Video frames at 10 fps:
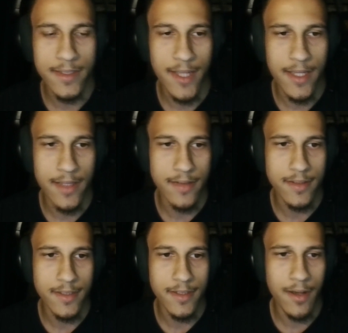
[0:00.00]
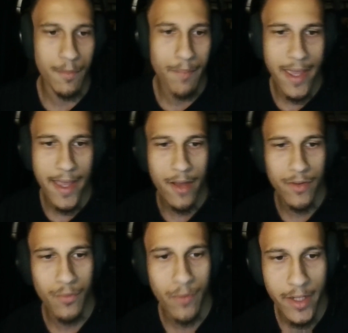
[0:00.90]
and then you know, pay
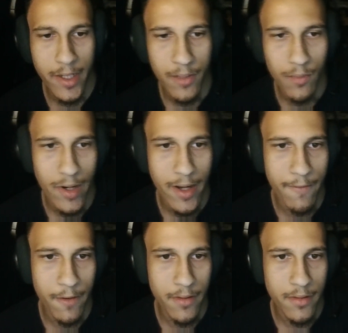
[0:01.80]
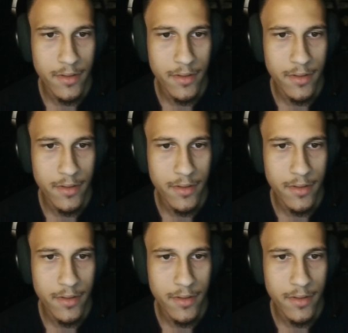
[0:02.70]
out the winner and whatever.